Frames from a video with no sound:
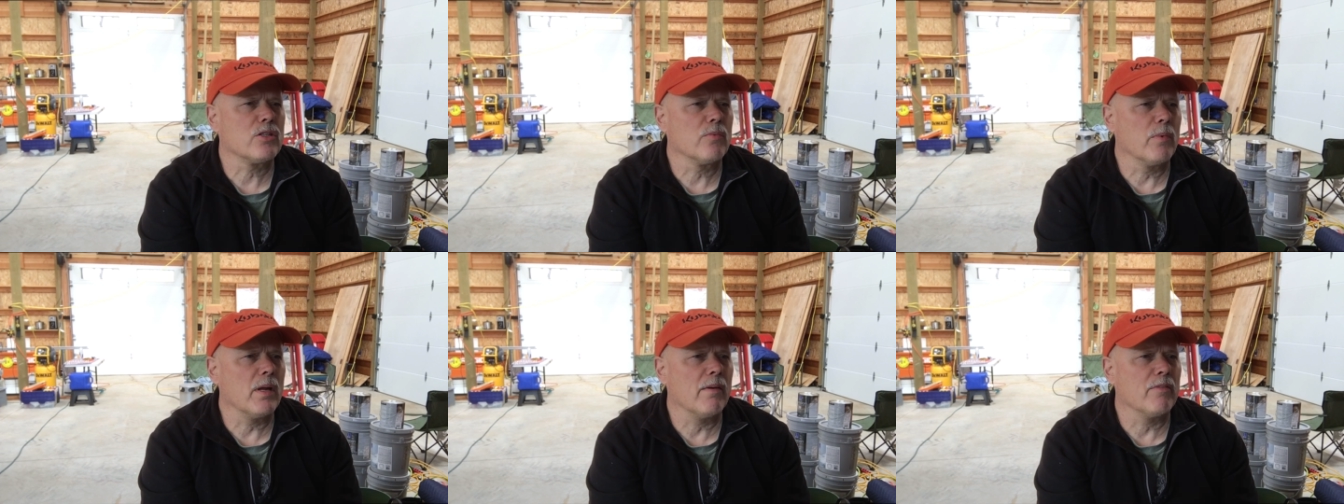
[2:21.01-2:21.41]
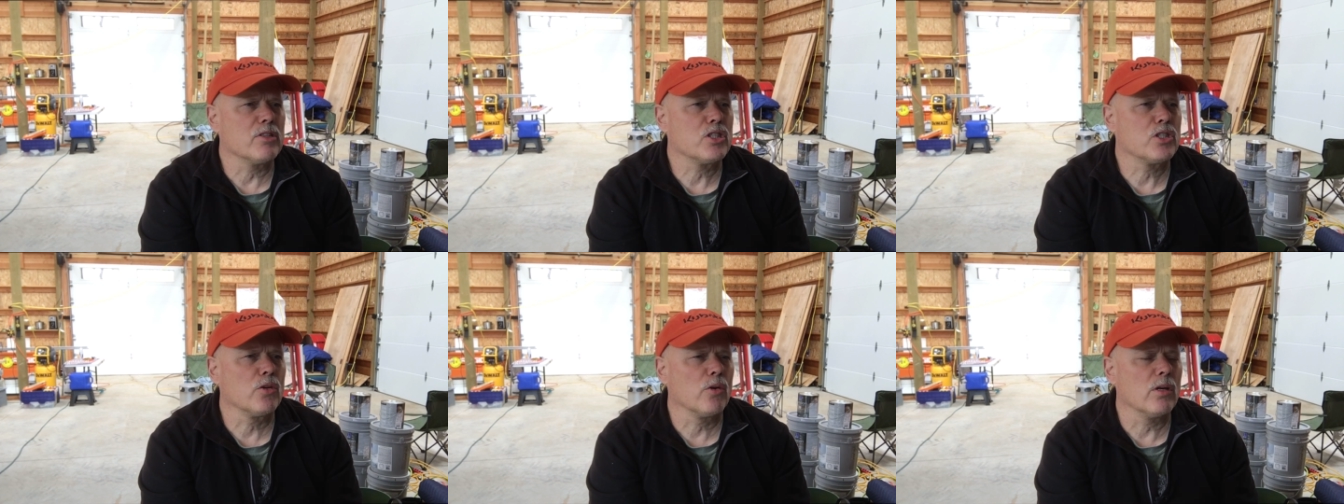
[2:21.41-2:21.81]
We have a
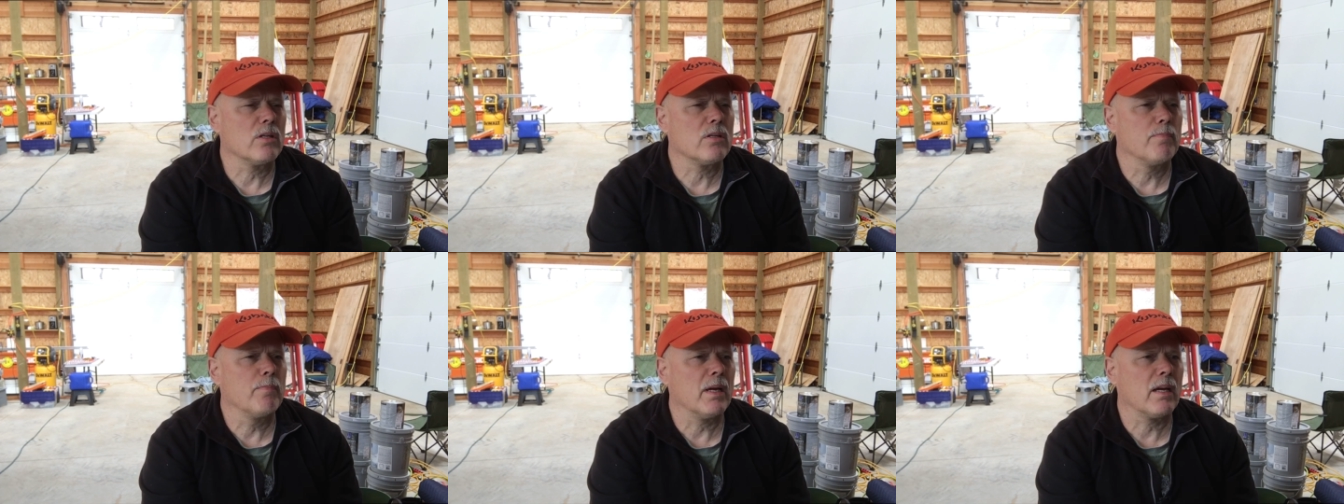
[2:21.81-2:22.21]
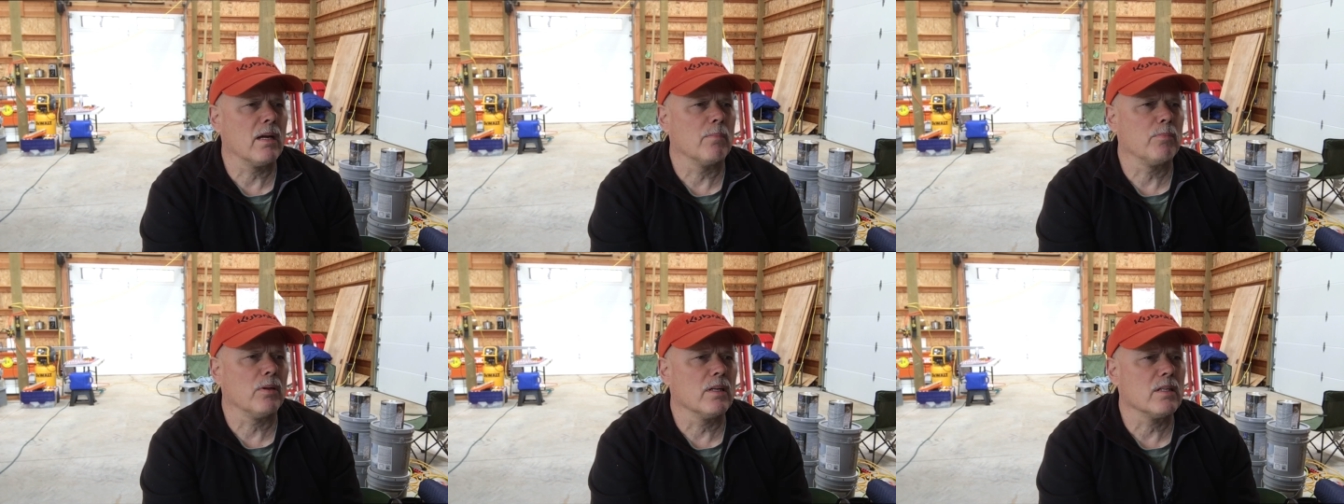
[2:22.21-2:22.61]
short
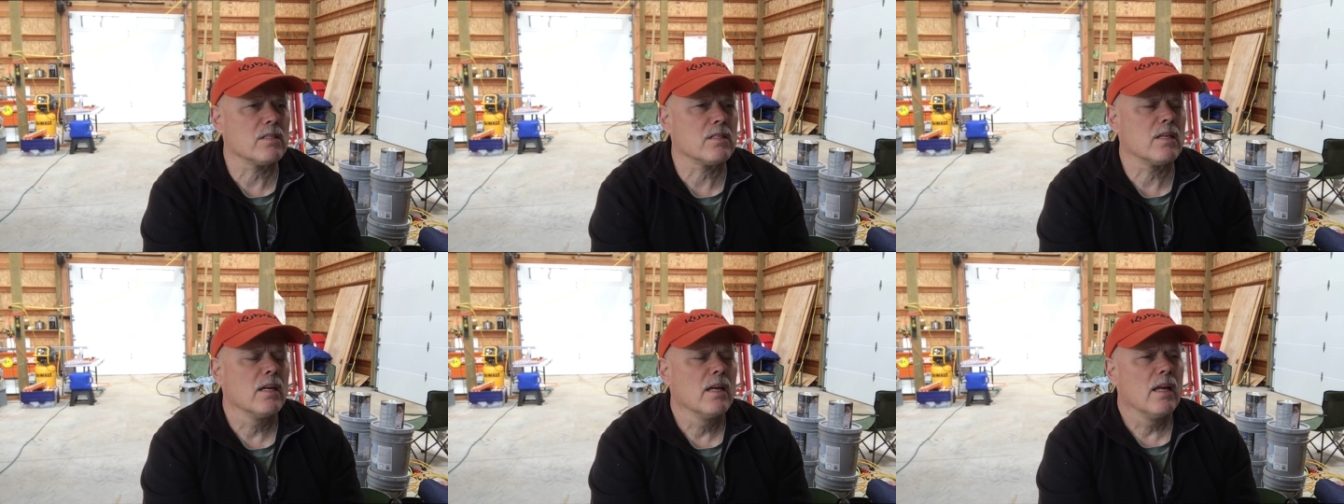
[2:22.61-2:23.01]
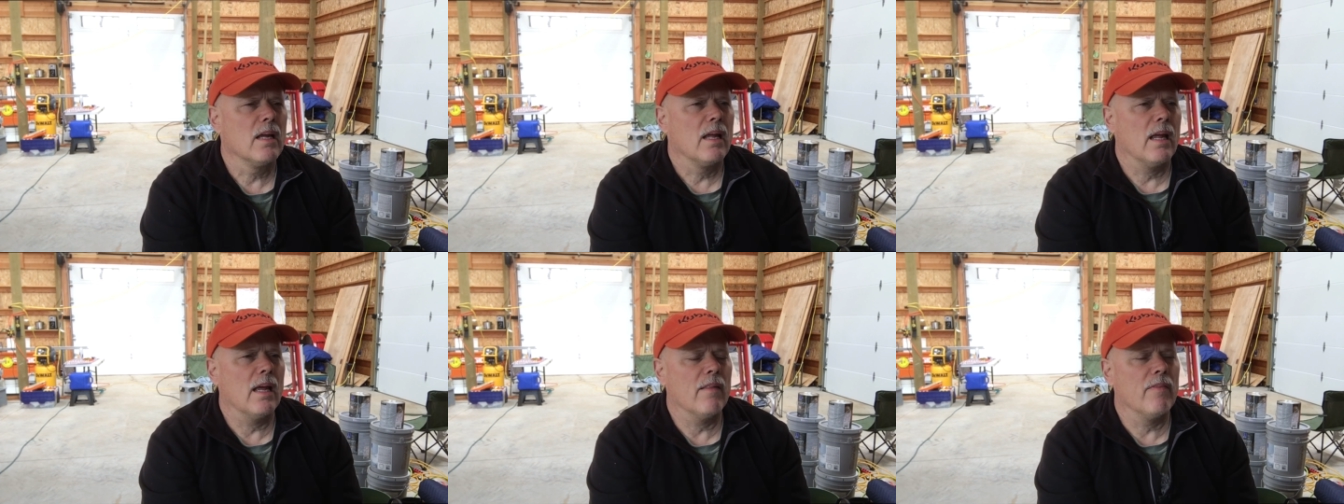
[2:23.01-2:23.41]
pickup list,
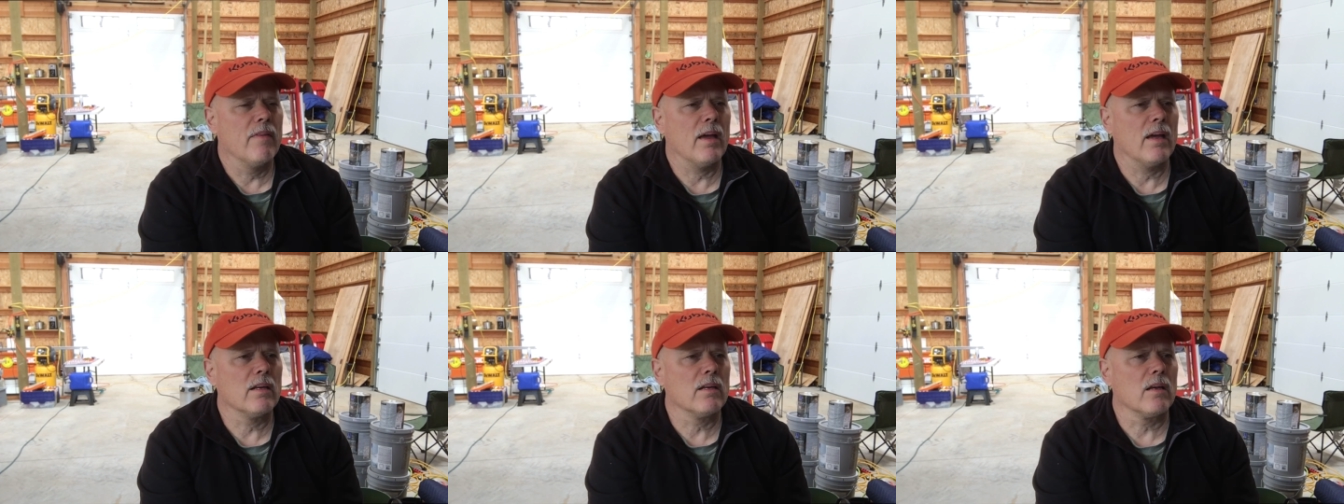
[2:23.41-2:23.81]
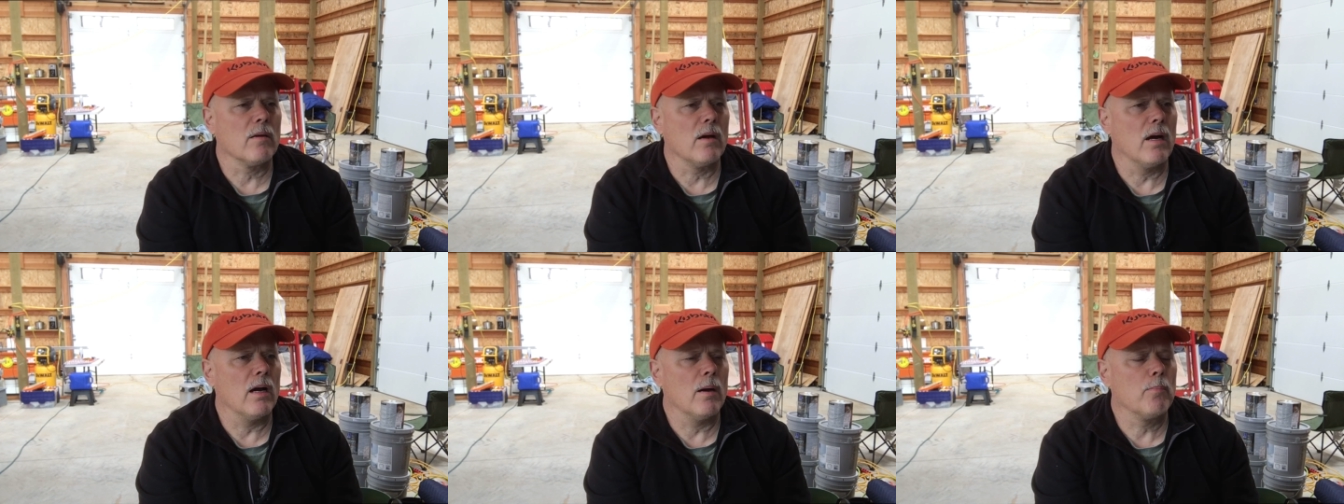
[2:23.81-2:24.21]
and then
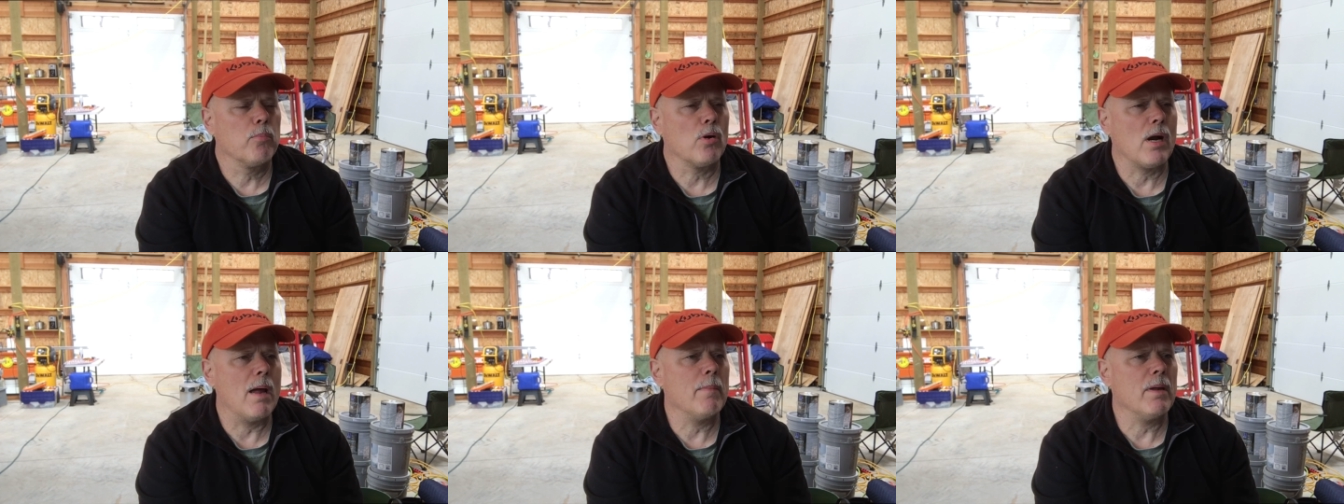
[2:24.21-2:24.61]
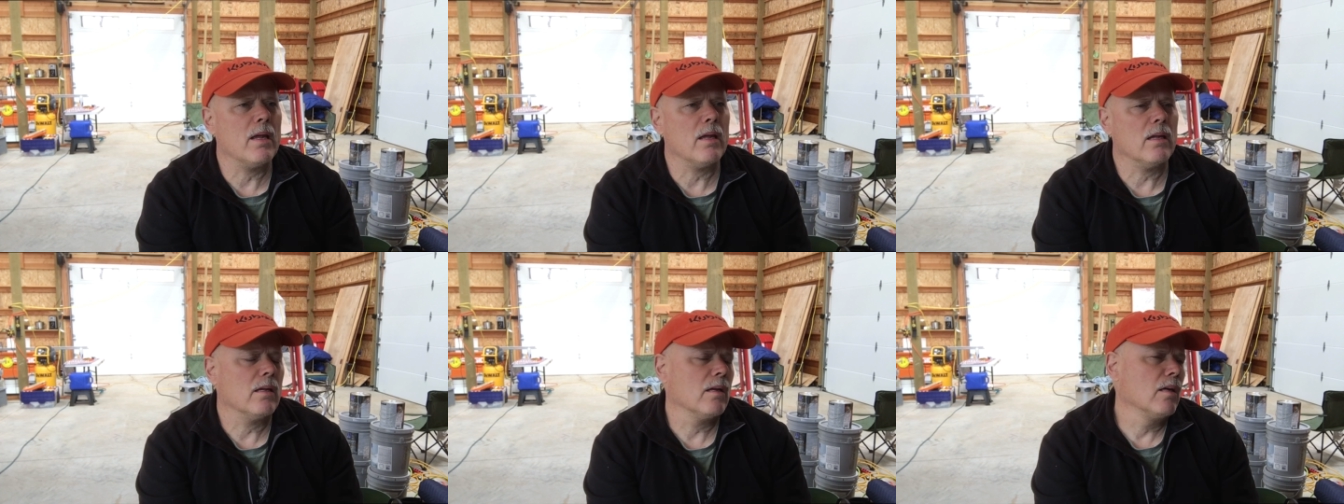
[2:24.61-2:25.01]
uh,
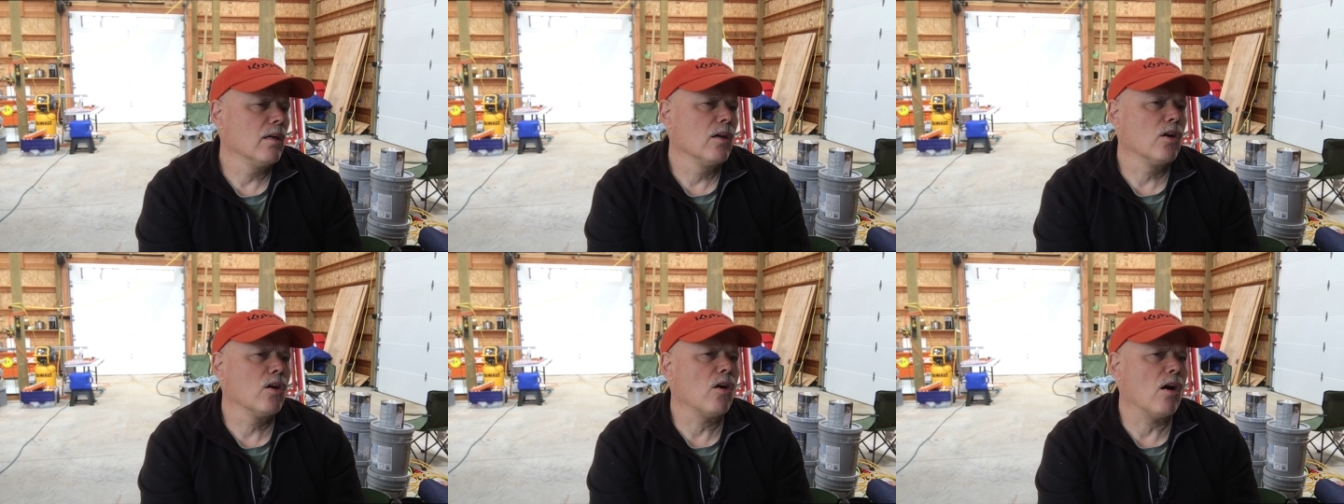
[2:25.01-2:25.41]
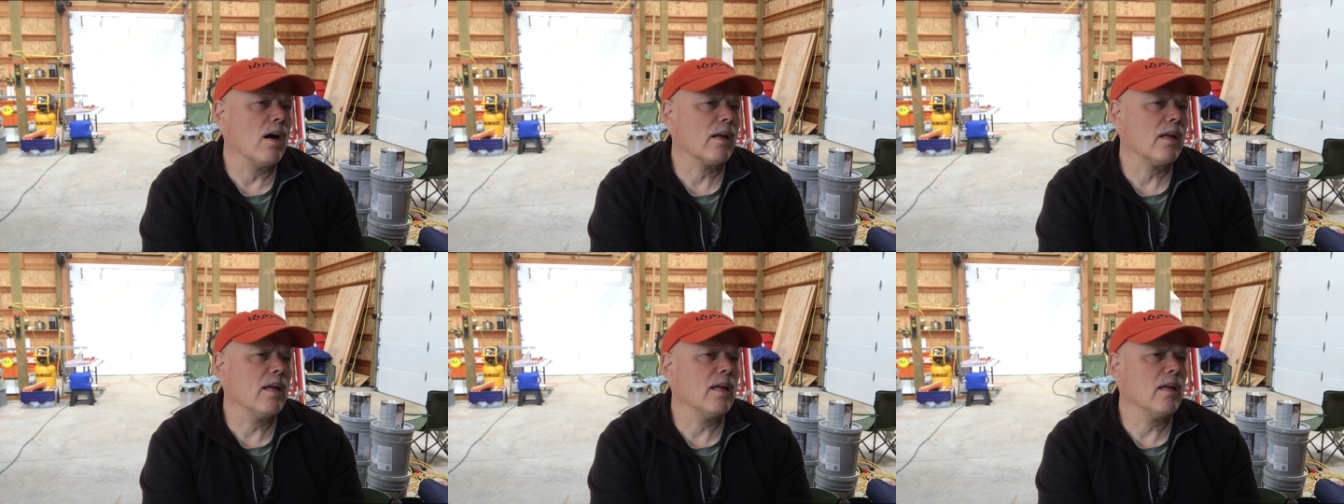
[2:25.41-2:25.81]
priming,
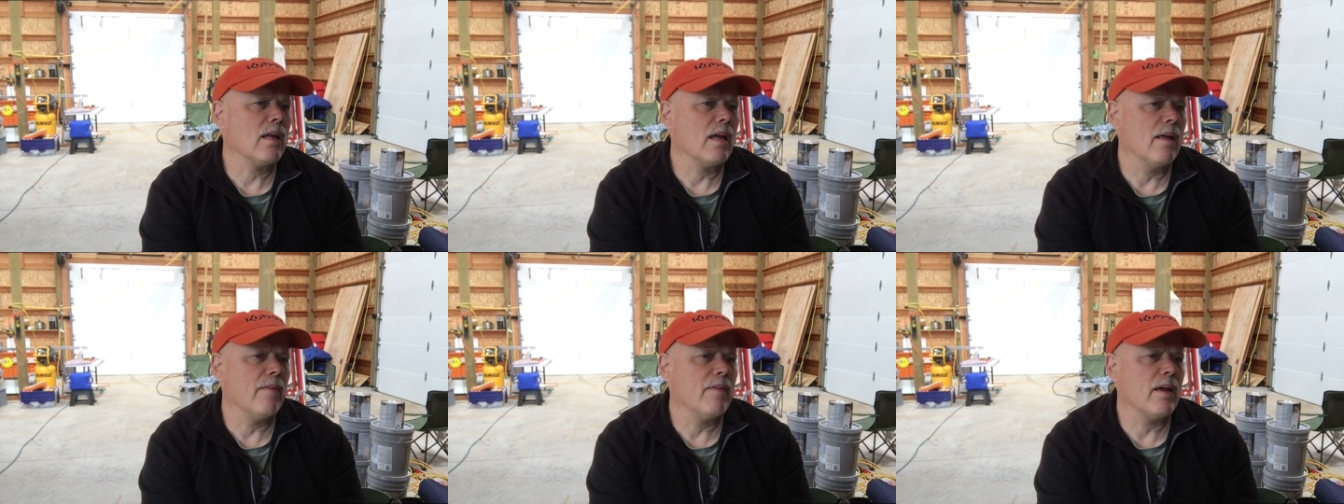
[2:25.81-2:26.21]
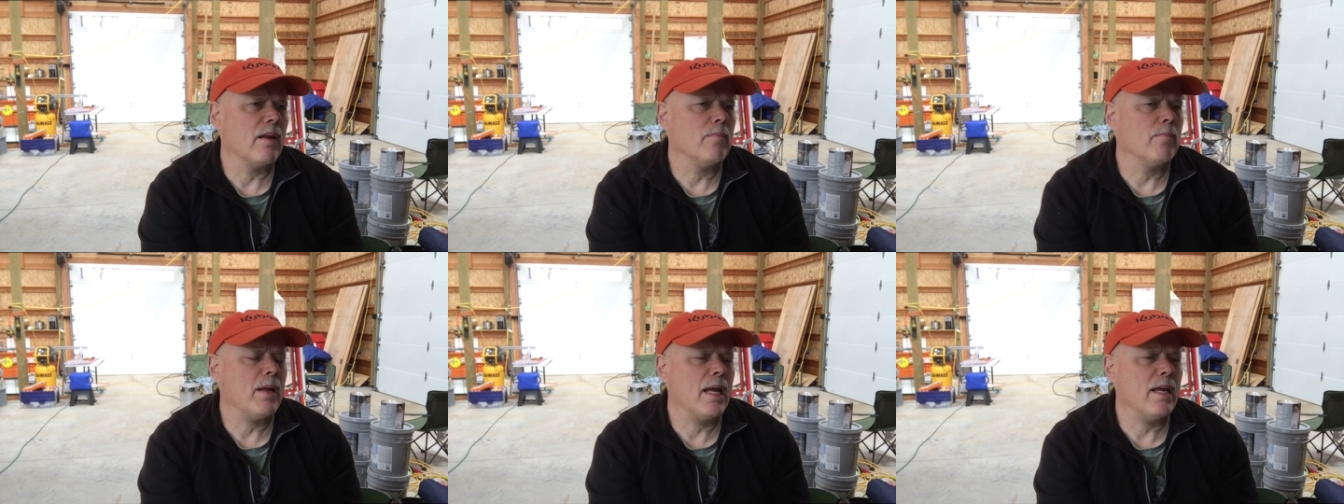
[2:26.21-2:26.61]
caulking, and
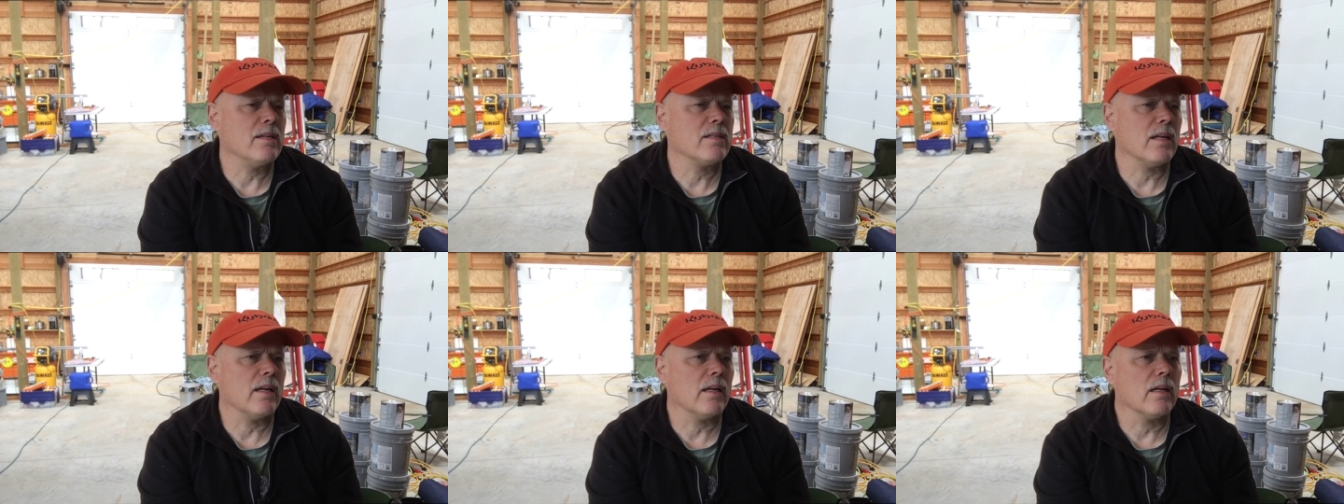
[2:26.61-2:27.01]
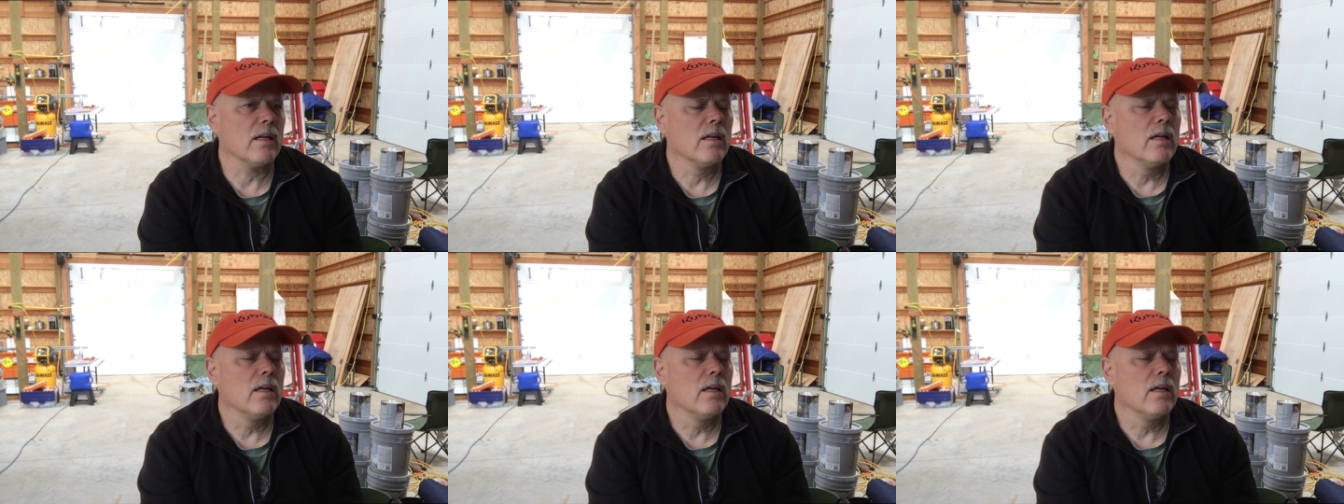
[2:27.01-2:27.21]
then painting.